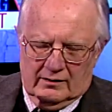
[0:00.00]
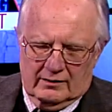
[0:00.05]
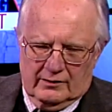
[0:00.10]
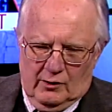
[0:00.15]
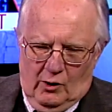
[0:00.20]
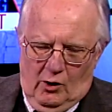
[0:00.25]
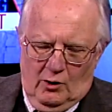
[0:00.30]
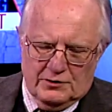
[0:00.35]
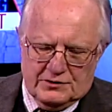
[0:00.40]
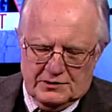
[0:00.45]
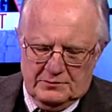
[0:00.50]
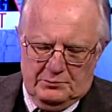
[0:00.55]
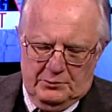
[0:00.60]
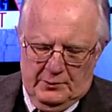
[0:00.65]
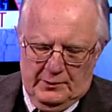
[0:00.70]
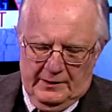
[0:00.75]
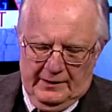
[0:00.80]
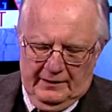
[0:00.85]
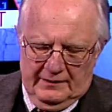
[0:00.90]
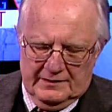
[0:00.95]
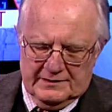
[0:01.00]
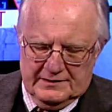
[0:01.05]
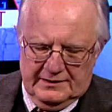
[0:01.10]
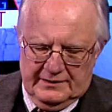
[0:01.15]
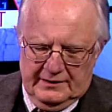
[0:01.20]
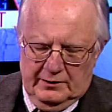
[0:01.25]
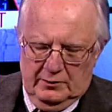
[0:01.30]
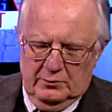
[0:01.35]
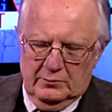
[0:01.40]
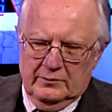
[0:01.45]
You also pointed out, you said,
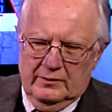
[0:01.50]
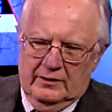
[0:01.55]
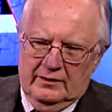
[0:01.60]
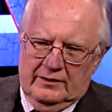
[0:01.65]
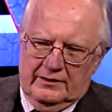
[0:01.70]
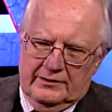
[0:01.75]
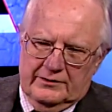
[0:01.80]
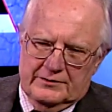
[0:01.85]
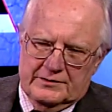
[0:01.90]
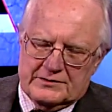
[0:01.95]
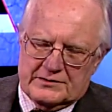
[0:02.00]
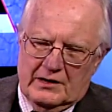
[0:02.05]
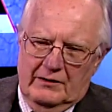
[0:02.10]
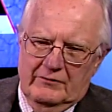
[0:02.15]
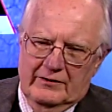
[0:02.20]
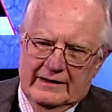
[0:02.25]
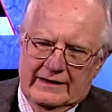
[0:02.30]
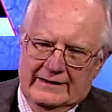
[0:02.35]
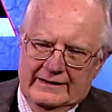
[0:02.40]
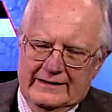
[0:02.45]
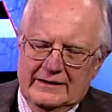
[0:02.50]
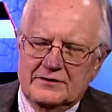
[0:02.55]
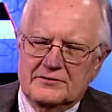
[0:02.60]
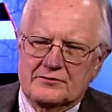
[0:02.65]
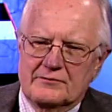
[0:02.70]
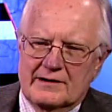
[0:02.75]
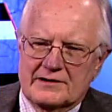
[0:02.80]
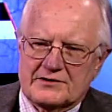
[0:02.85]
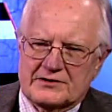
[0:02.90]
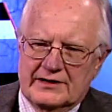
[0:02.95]
you know, you're discovering an
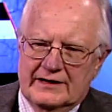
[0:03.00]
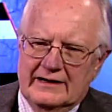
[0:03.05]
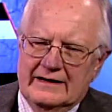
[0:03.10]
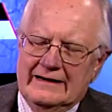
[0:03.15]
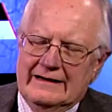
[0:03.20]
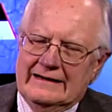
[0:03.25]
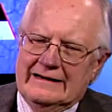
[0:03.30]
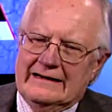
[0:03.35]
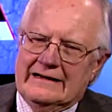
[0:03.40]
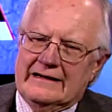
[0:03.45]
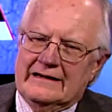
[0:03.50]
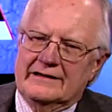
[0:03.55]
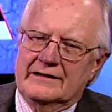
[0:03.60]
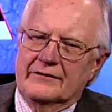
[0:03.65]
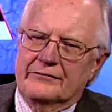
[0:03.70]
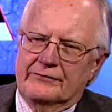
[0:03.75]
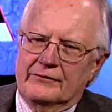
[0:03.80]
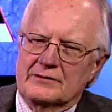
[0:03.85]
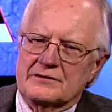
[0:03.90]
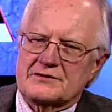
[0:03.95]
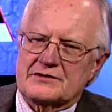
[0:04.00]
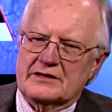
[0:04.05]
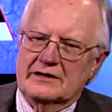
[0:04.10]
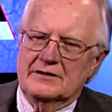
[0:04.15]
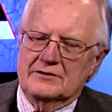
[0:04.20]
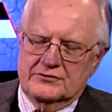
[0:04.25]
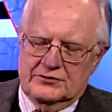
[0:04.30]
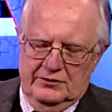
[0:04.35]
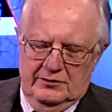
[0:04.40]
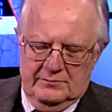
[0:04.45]
interesting difference
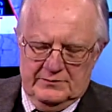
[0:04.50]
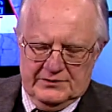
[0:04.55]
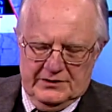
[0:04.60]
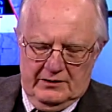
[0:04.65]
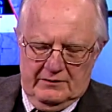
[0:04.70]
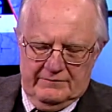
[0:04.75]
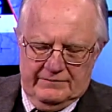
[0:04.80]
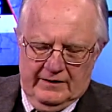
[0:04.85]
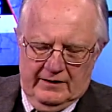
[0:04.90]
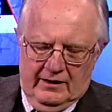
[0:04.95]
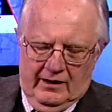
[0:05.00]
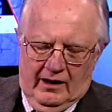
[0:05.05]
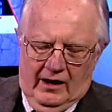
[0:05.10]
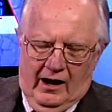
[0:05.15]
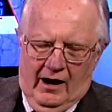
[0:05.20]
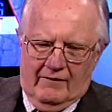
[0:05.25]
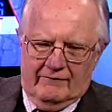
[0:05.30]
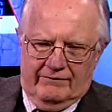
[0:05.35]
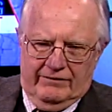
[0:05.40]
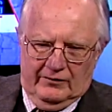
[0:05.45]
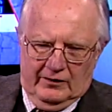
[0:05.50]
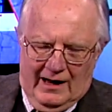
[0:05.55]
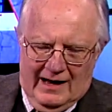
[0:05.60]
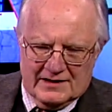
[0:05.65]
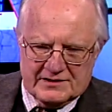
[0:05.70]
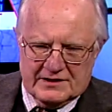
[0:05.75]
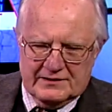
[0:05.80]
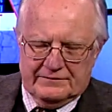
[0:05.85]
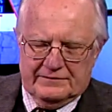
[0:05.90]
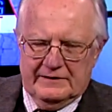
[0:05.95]
in terms of
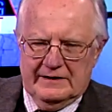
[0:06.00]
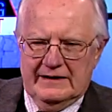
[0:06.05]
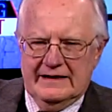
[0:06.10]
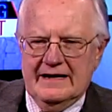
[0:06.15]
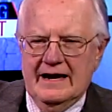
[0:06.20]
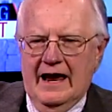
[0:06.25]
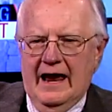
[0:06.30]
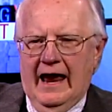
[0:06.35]
philosophy